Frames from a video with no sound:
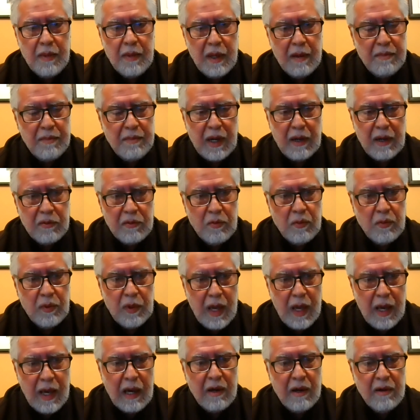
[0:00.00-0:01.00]
about
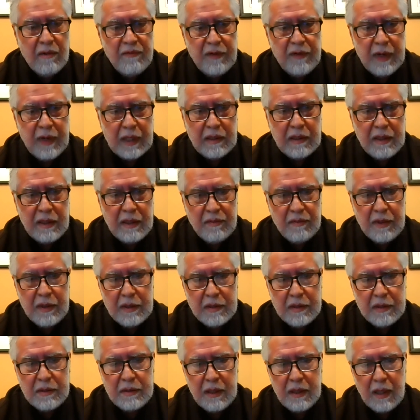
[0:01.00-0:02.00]
how effective
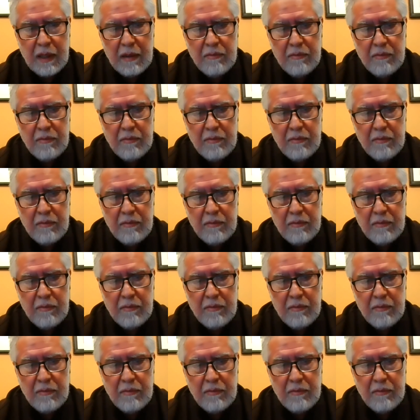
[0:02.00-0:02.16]
these